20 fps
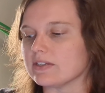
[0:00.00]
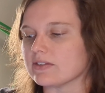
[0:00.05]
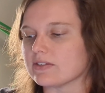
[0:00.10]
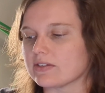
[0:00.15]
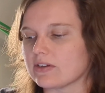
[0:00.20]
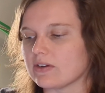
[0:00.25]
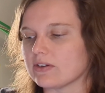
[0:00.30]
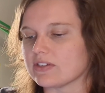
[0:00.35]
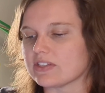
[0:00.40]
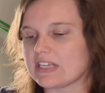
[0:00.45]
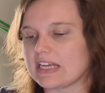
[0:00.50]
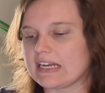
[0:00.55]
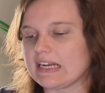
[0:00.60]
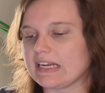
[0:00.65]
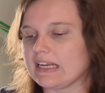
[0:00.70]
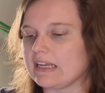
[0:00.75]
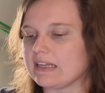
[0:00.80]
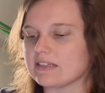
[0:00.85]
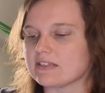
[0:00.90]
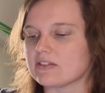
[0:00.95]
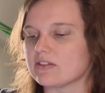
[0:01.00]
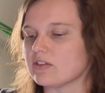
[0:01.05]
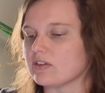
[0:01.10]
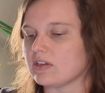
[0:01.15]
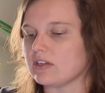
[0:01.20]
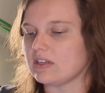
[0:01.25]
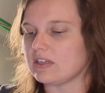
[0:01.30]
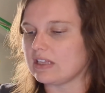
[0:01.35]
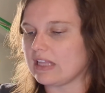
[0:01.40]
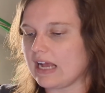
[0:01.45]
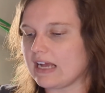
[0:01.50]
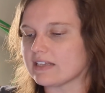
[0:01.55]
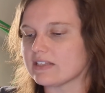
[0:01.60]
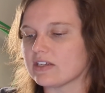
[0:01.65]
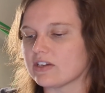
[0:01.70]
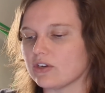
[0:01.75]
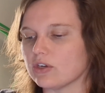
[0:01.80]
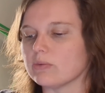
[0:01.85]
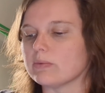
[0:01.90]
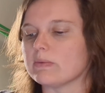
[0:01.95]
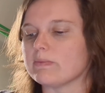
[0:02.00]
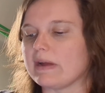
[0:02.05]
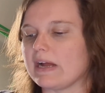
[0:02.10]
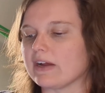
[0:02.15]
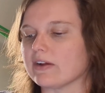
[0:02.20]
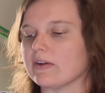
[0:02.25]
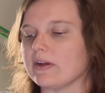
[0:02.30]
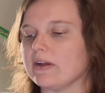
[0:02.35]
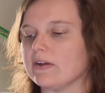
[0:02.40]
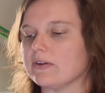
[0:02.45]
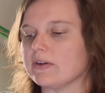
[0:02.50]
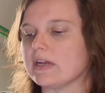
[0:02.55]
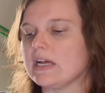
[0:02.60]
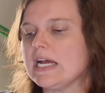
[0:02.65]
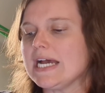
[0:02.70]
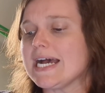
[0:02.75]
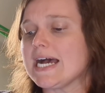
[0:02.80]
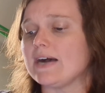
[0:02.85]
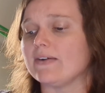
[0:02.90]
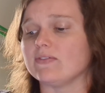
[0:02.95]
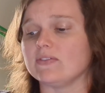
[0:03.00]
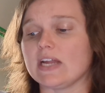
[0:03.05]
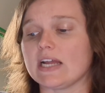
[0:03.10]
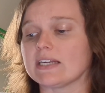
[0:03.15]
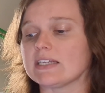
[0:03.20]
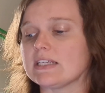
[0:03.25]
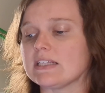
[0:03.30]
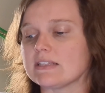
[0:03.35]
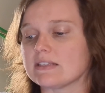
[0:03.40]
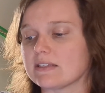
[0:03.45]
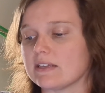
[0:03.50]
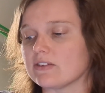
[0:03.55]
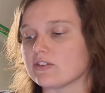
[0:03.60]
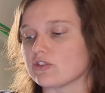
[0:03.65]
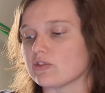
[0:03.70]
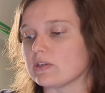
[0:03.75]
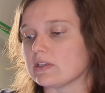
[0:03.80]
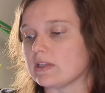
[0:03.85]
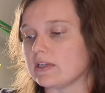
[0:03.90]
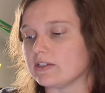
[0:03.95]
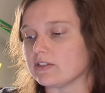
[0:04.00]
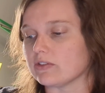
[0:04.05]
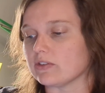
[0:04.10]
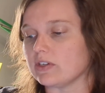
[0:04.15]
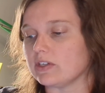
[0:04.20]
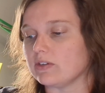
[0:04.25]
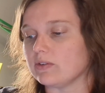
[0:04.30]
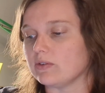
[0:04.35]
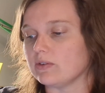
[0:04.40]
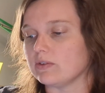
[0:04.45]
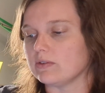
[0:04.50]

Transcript: are set against the classic urban background of 19th century London.